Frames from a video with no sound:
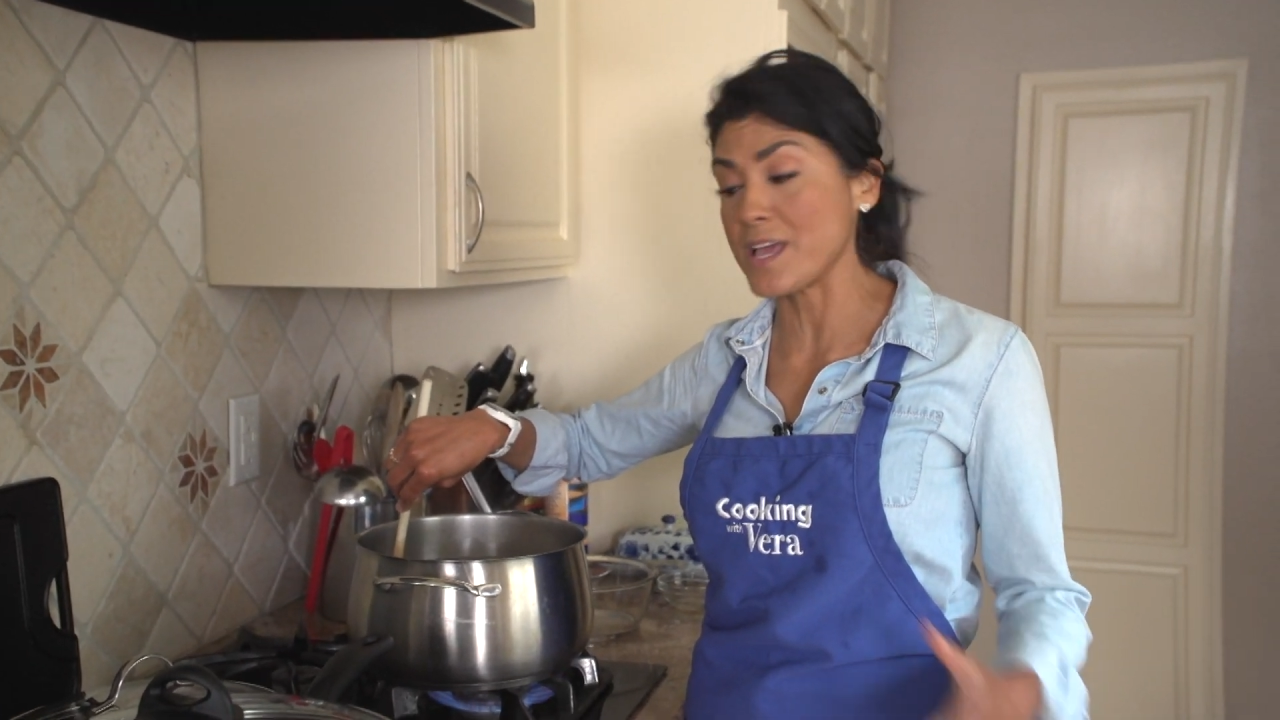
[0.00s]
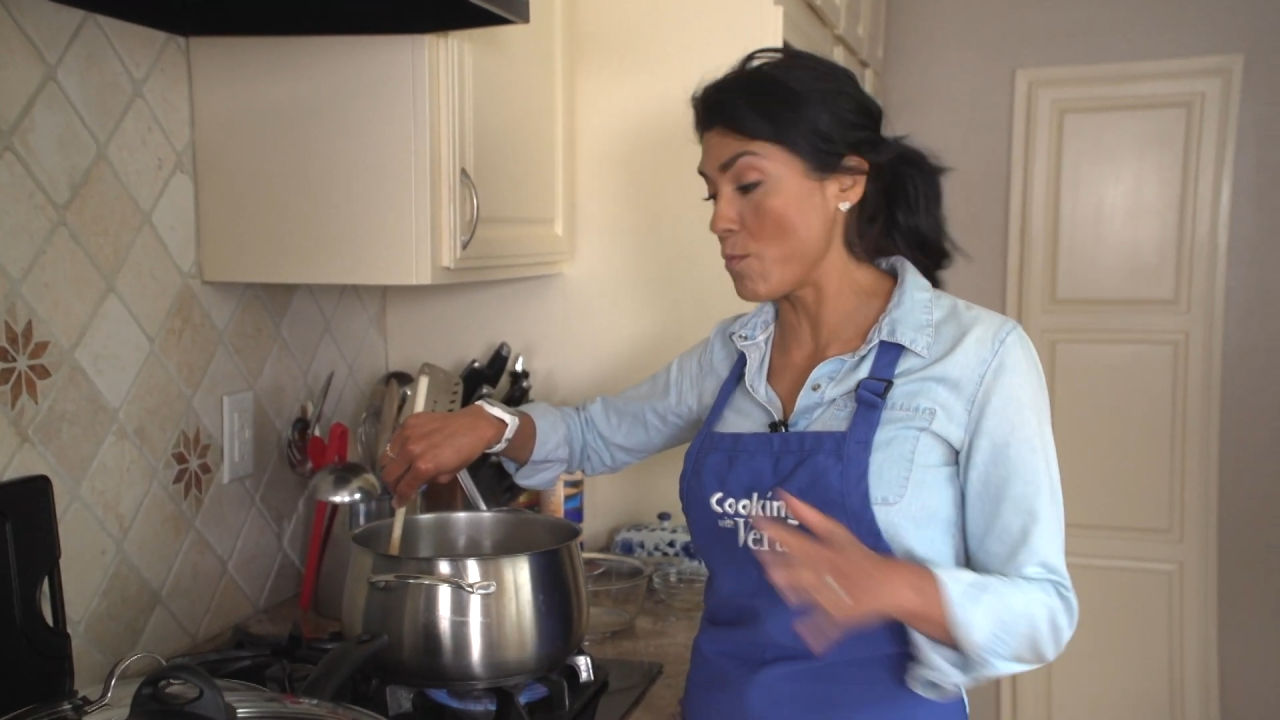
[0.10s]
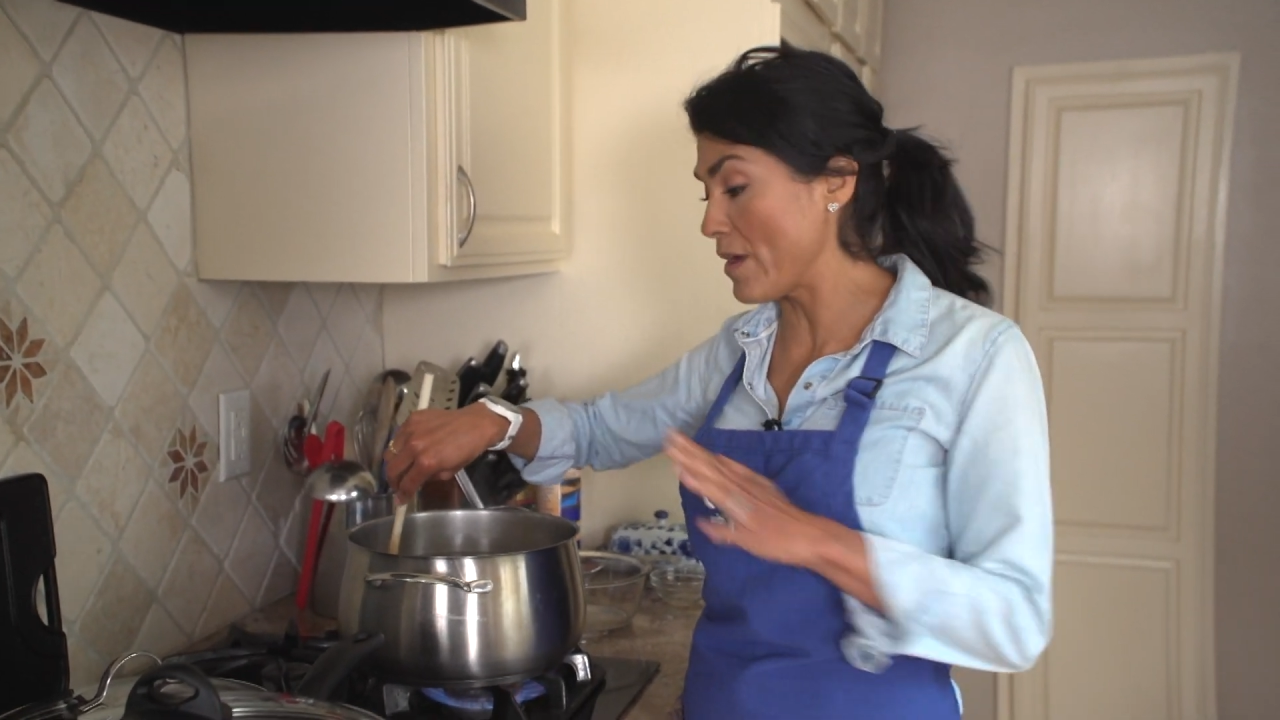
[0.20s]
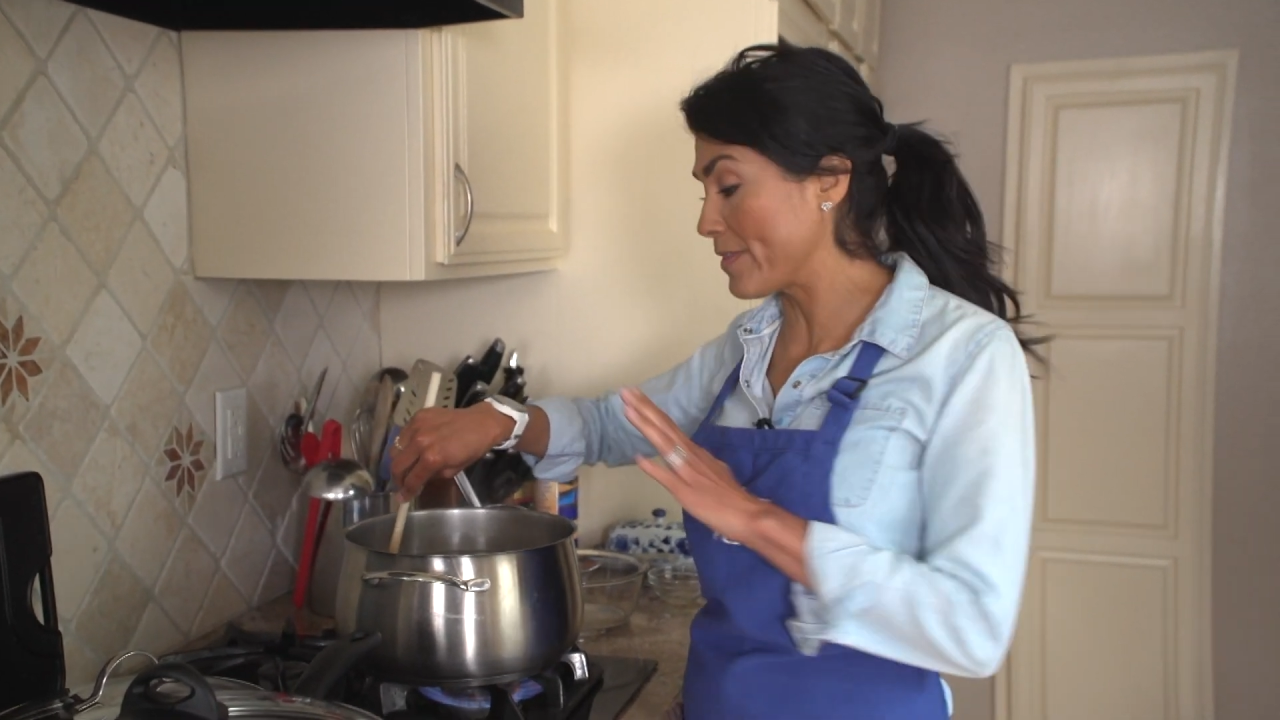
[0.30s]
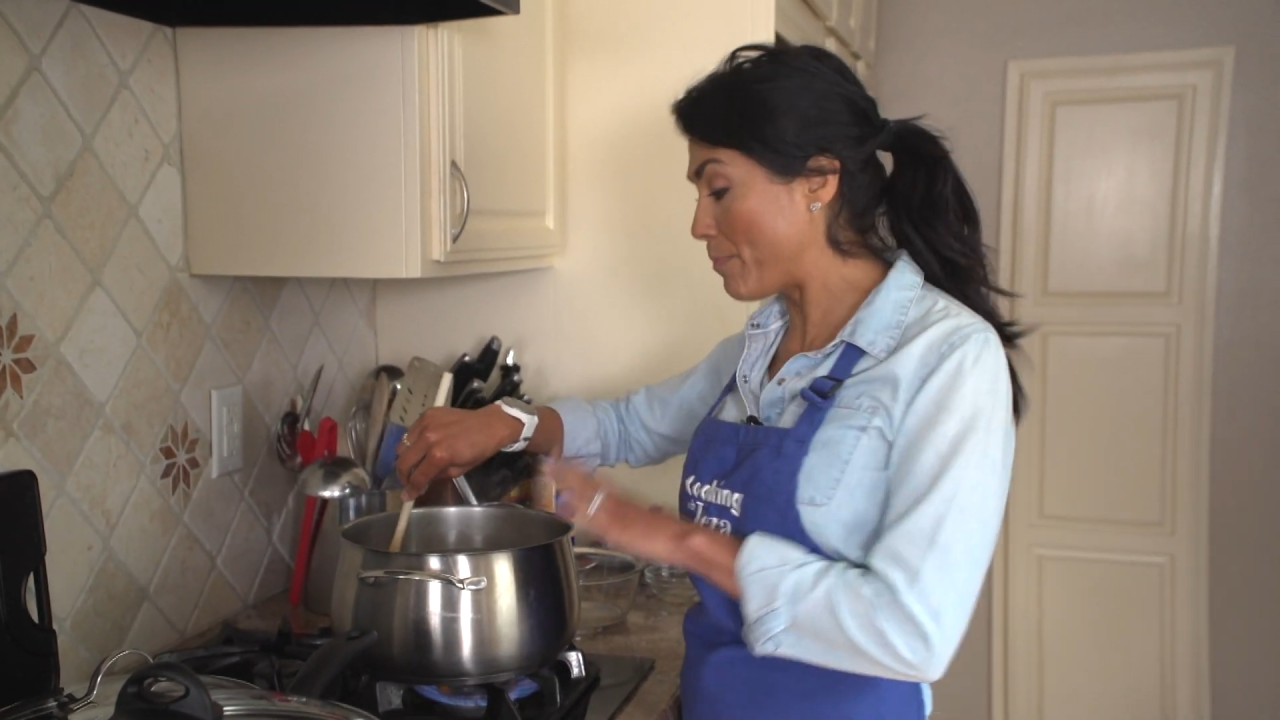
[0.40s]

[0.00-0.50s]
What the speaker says: and while the